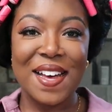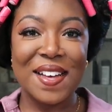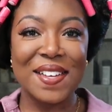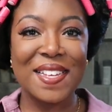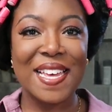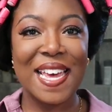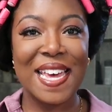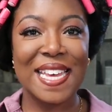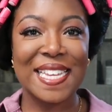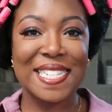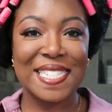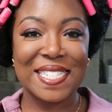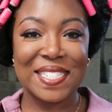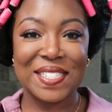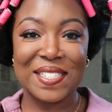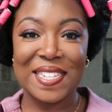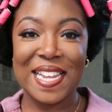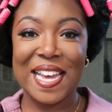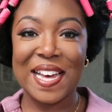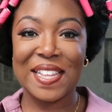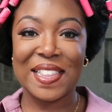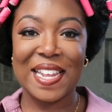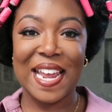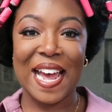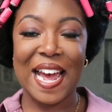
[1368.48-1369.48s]
Okay, so
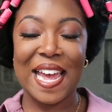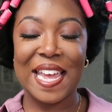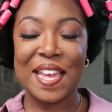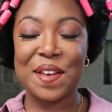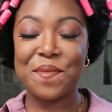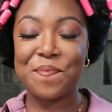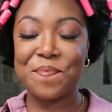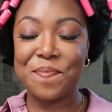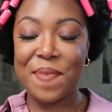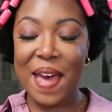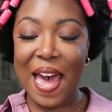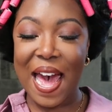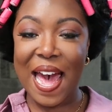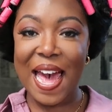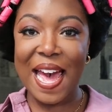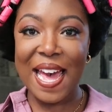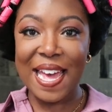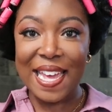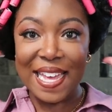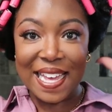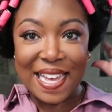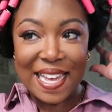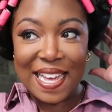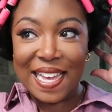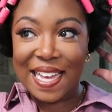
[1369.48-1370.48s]
now that I am
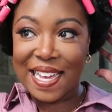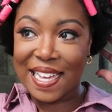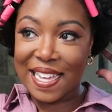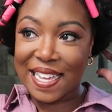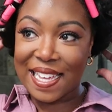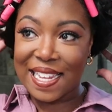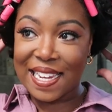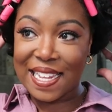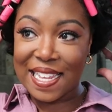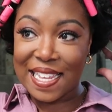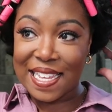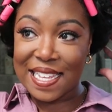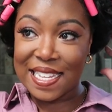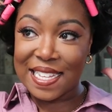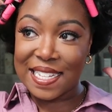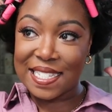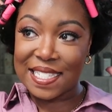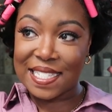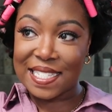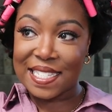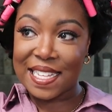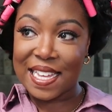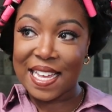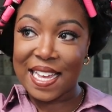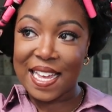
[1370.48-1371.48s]
back, it
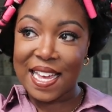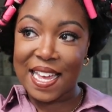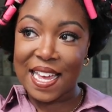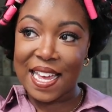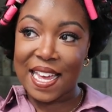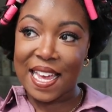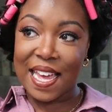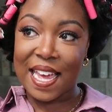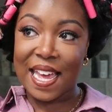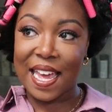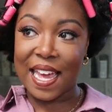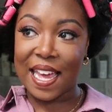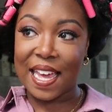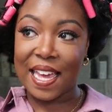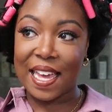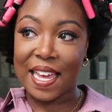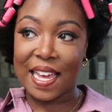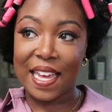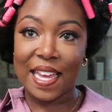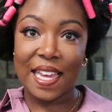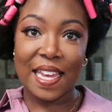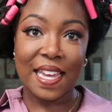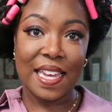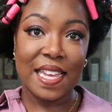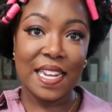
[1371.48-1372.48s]
is
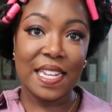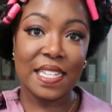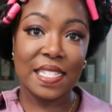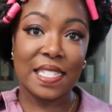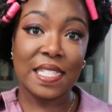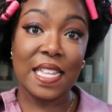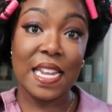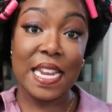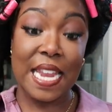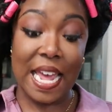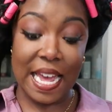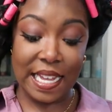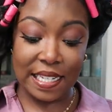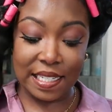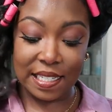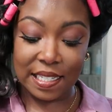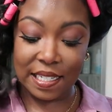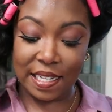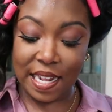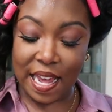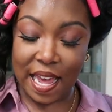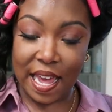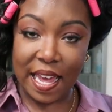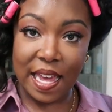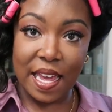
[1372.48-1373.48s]
a, it is the next
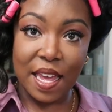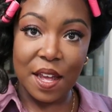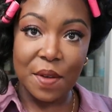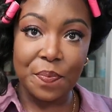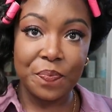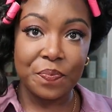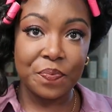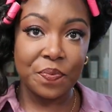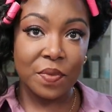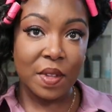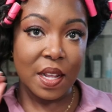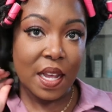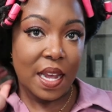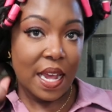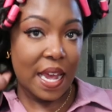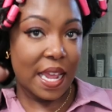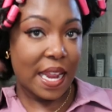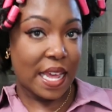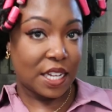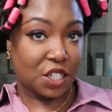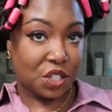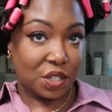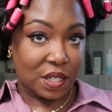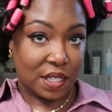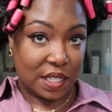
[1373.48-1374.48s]
day. And
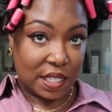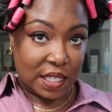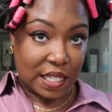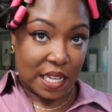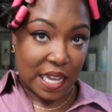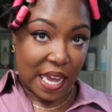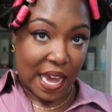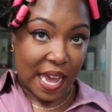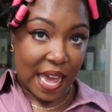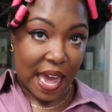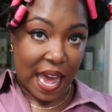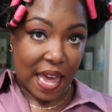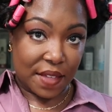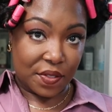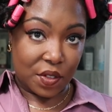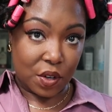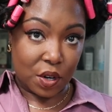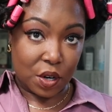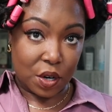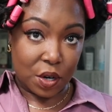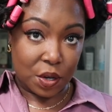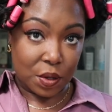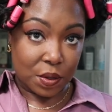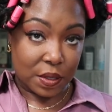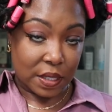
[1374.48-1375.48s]
as you can see, I had the
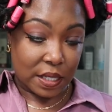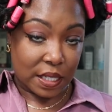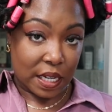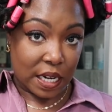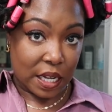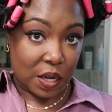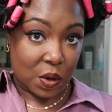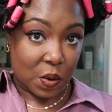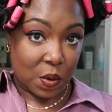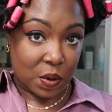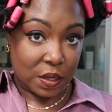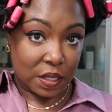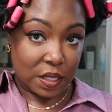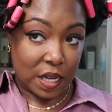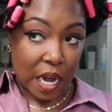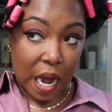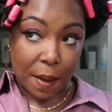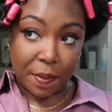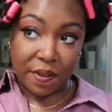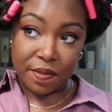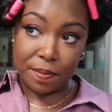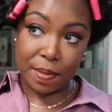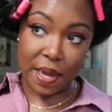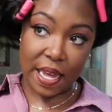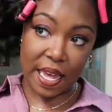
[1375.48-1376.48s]
curls sitting on
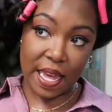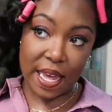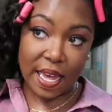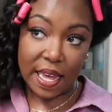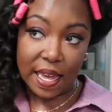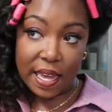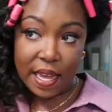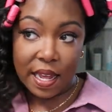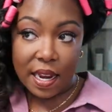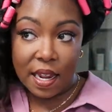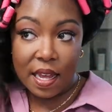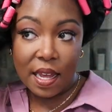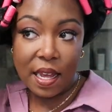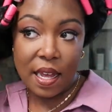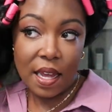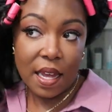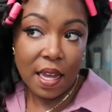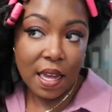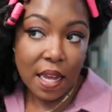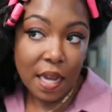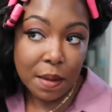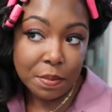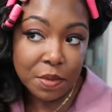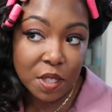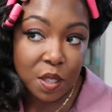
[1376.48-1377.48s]
top of my head.
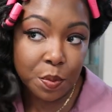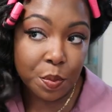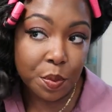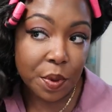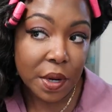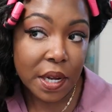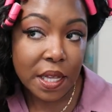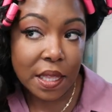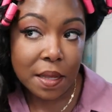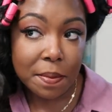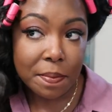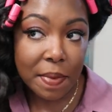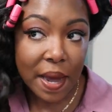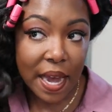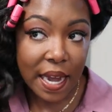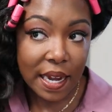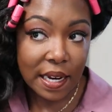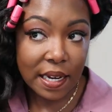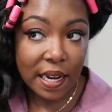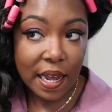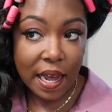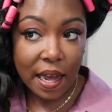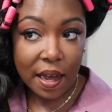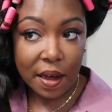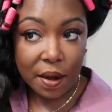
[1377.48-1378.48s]
I'm just bringing them
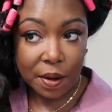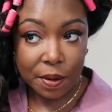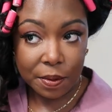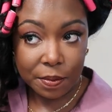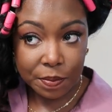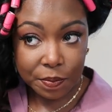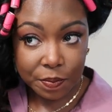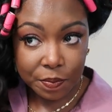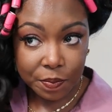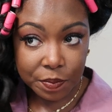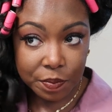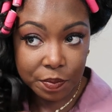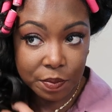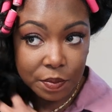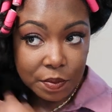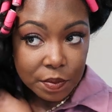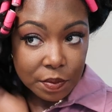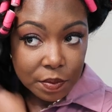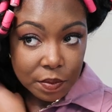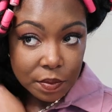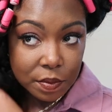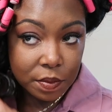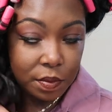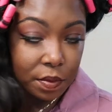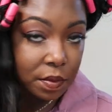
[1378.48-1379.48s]
back down.
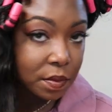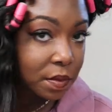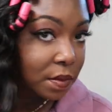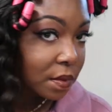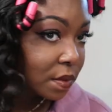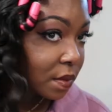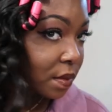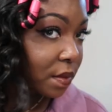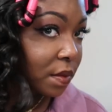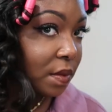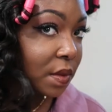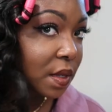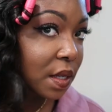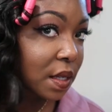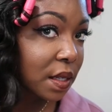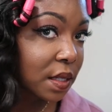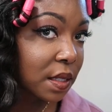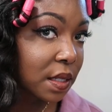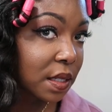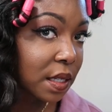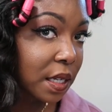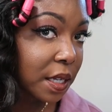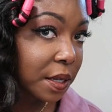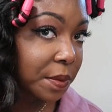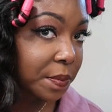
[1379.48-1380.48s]

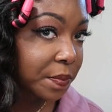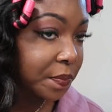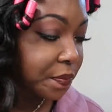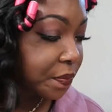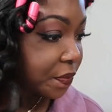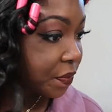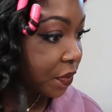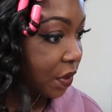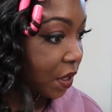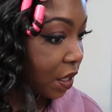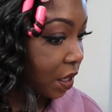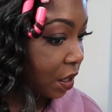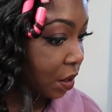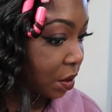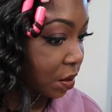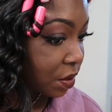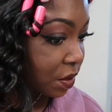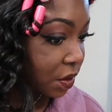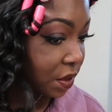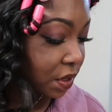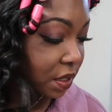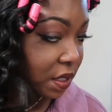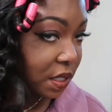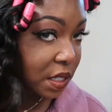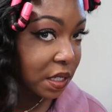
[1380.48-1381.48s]
See, the
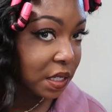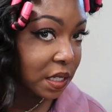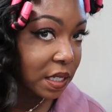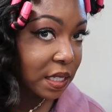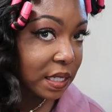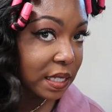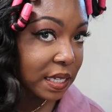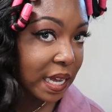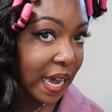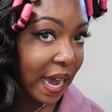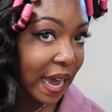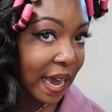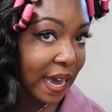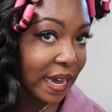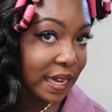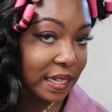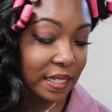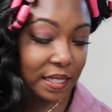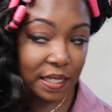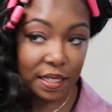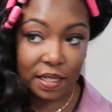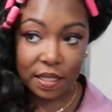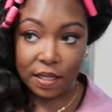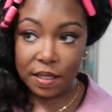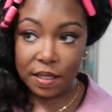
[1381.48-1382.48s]
curls are still intact.